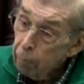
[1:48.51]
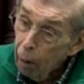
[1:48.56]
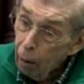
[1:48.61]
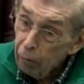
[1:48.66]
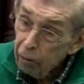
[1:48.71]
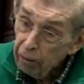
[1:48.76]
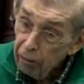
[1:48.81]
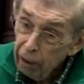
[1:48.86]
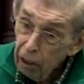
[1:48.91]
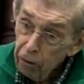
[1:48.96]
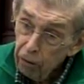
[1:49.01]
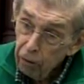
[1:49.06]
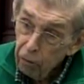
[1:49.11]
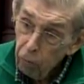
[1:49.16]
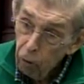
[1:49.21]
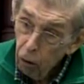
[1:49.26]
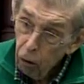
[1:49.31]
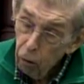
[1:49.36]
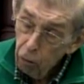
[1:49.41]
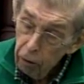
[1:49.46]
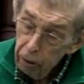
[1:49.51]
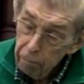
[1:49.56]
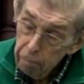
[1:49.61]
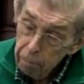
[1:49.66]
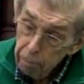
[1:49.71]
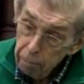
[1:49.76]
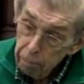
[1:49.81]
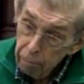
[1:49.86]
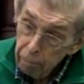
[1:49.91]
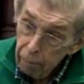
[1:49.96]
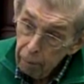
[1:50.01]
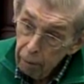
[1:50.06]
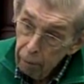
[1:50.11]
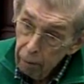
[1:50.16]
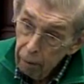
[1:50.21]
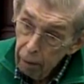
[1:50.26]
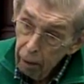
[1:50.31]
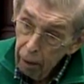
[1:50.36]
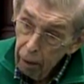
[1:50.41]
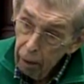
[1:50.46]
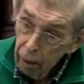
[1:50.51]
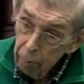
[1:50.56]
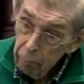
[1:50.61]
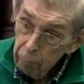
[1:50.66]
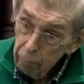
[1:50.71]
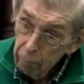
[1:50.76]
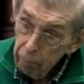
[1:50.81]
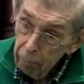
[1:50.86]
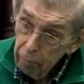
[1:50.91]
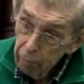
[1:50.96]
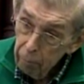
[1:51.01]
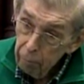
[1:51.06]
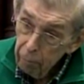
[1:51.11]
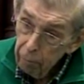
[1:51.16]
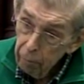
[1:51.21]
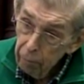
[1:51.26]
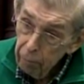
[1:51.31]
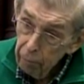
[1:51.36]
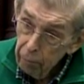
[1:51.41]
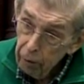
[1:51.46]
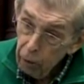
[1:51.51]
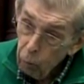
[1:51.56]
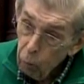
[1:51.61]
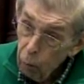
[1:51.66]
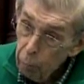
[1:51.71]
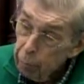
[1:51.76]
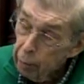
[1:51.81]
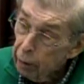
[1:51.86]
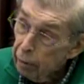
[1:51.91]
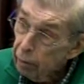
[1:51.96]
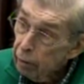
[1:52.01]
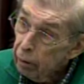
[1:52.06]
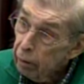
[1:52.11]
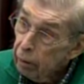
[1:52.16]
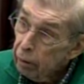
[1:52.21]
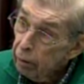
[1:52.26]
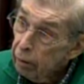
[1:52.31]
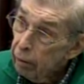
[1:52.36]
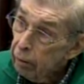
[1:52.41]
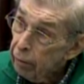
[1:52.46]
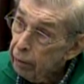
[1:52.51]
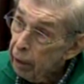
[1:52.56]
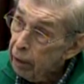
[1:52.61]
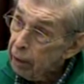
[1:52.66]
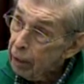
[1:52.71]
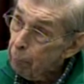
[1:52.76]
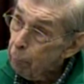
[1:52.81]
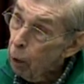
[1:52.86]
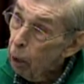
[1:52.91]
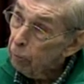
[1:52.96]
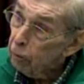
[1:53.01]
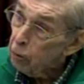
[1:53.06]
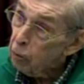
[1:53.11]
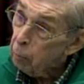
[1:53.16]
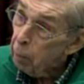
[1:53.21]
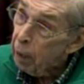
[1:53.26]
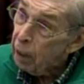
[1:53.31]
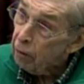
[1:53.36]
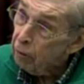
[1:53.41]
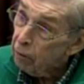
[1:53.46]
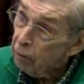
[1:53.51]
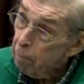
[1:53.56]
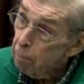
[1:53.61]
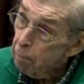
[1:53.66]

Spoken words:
Power Station Road. The equipment takes up all the space.